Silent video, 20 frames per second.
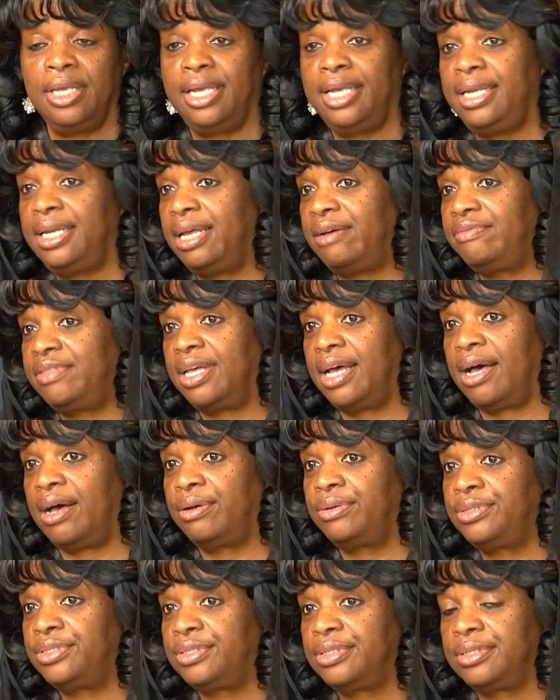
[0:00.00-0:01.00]
He left the
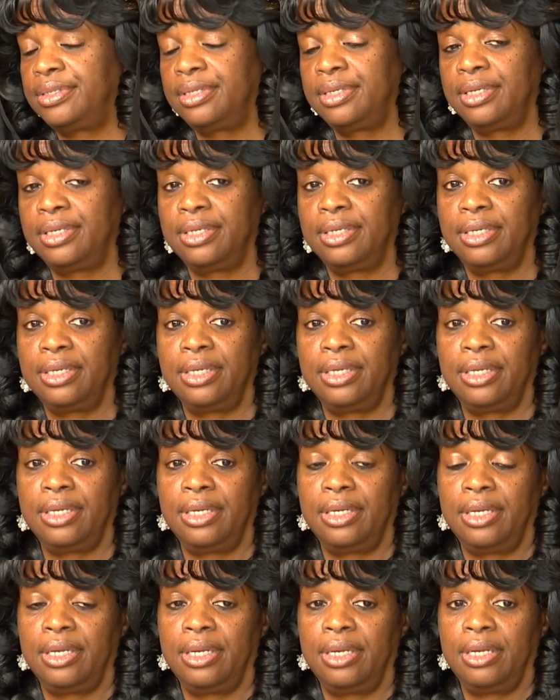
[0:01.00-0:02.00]
house.
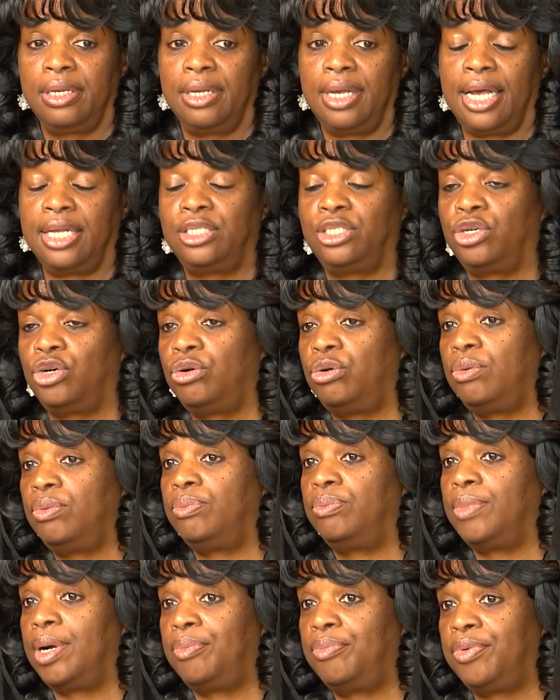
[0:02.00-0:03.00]
I told
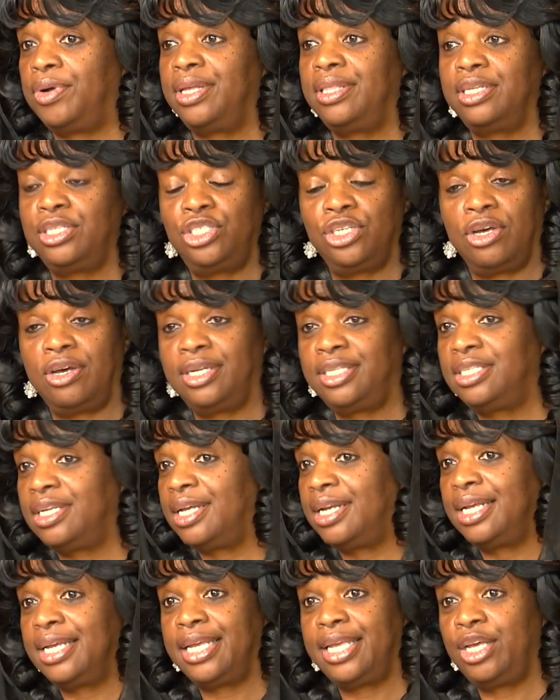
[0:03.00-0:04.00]
my brother, John is
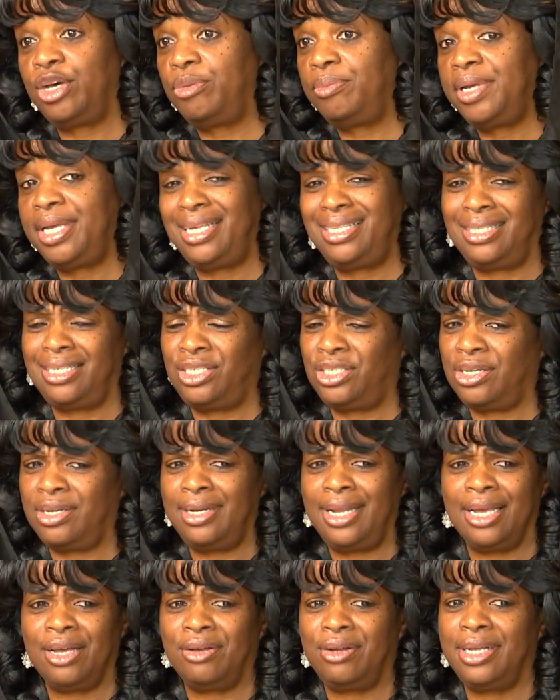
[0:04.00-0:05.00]
gonna kill me. He said,
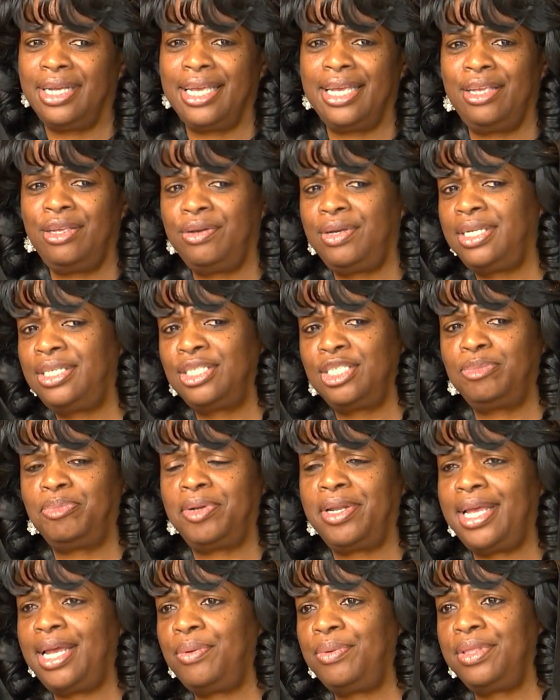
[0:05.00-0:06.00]
John not gonna kill you, he's just
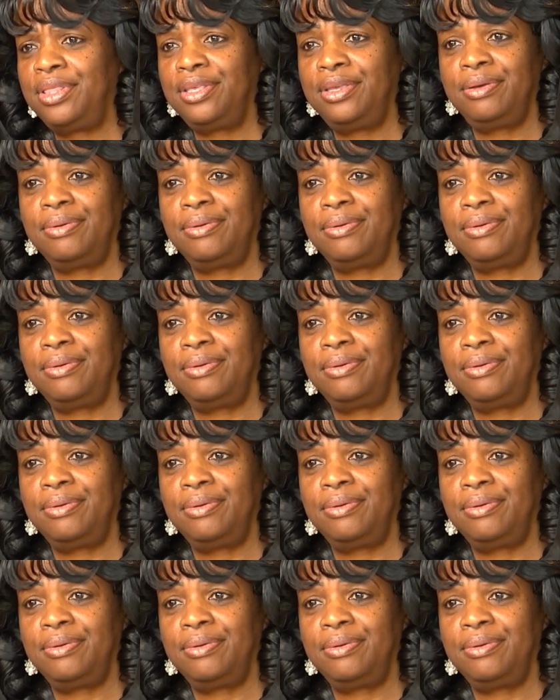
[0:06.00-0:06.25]
playing with